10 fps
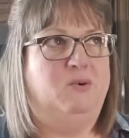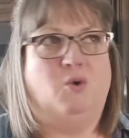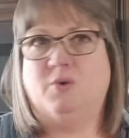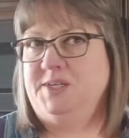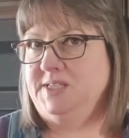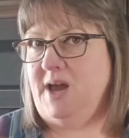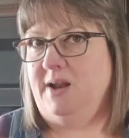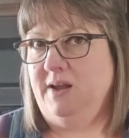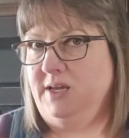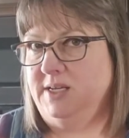or he's
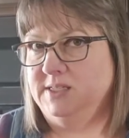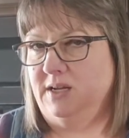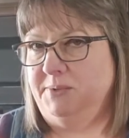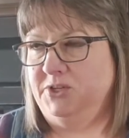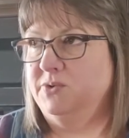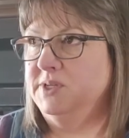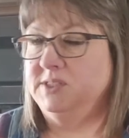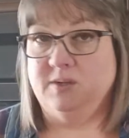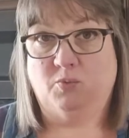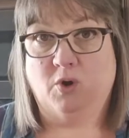going to be doing
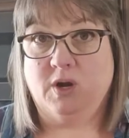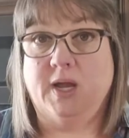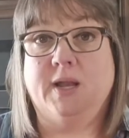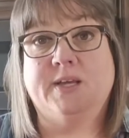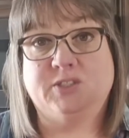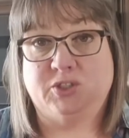some work in